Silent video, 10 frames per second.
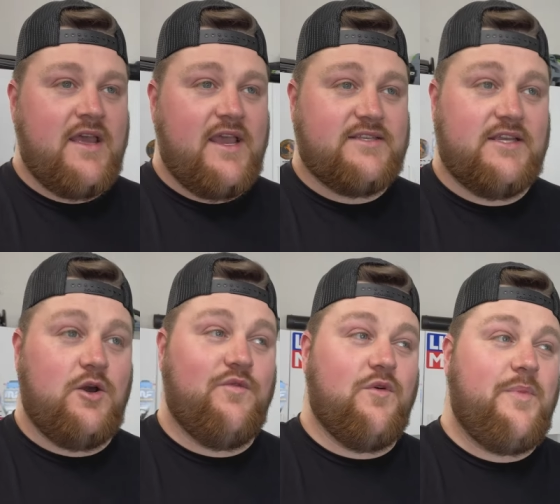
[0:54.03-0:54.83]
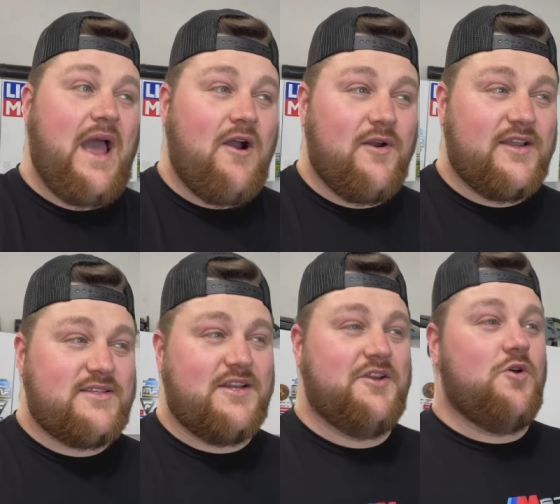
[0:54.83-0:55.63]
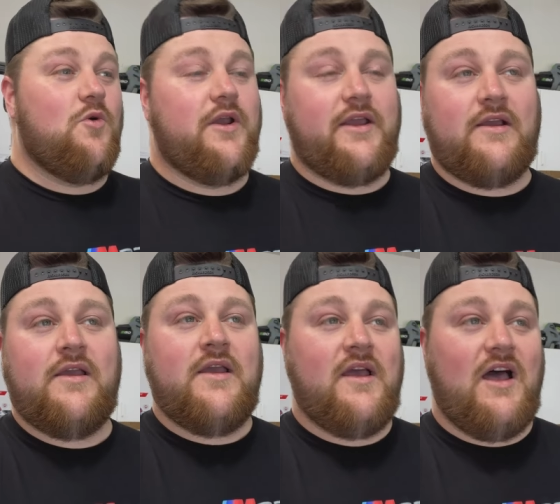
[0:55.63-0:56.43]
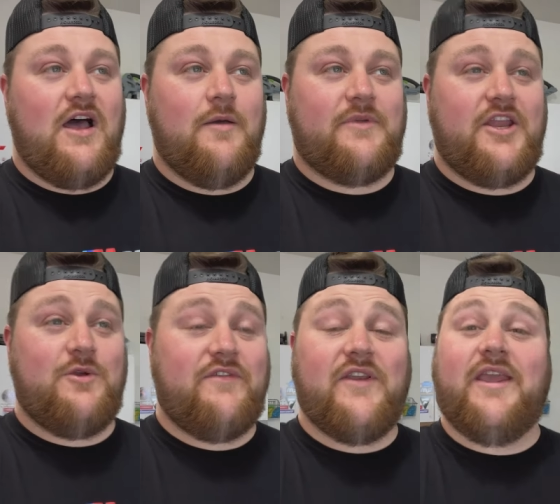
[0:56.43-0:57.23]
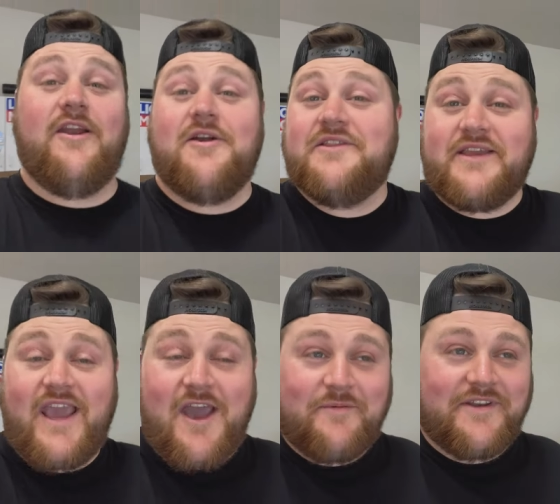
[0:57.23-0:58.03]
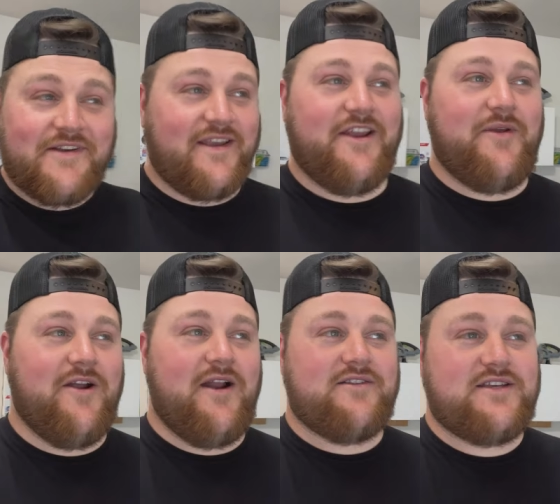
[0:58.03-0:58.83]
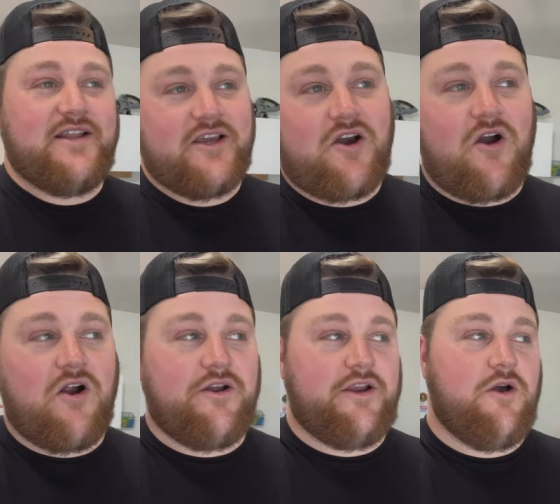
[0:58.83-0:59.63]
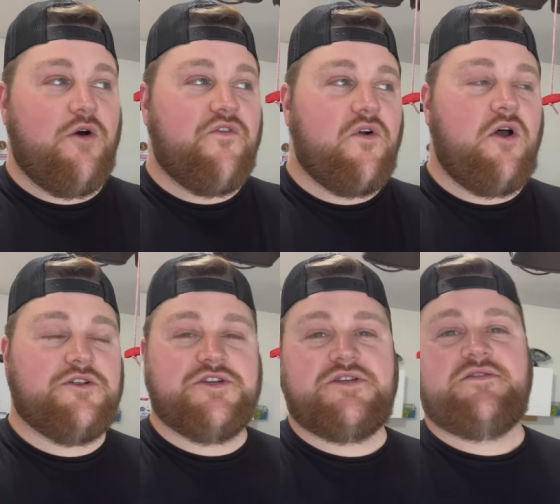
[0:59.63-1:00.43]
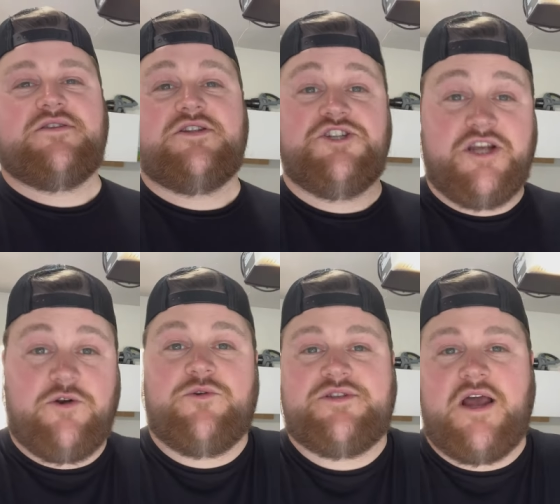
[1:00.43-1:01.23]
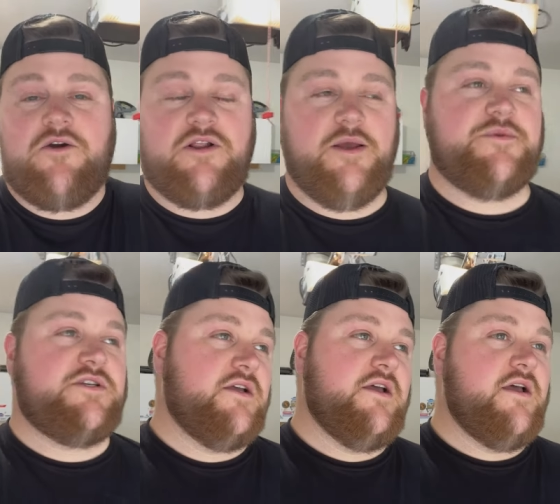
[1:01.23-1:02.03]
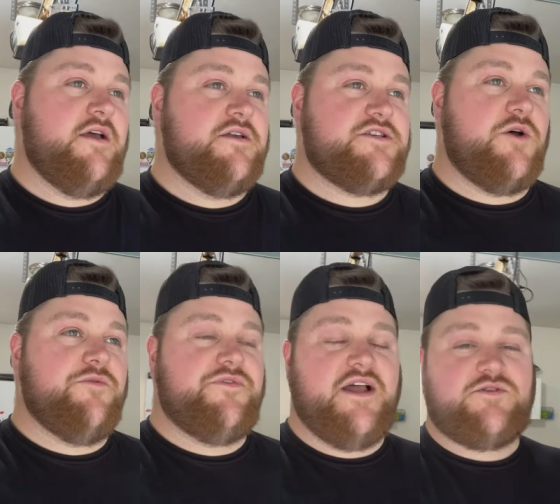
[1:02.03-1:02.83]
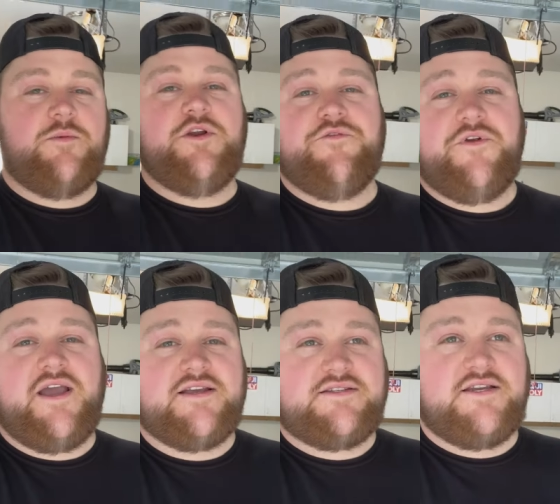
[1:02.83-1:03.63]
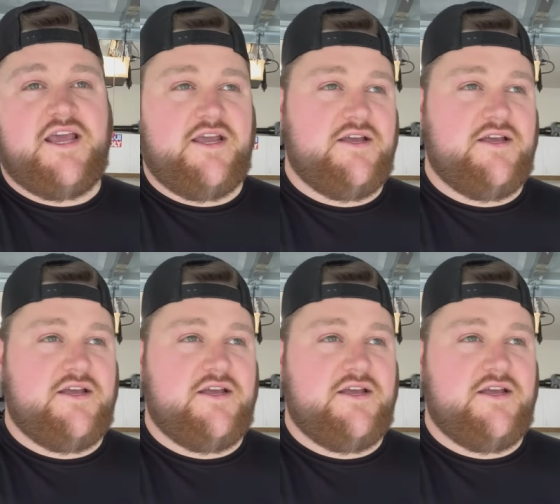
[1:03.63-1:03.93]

Is it overpowering? Is it annoying? Um, can you even hear it in the cabin? Can you hear it outside the car? You know, overall, just general sound clips. So that's what I'm gonna do for you guys today,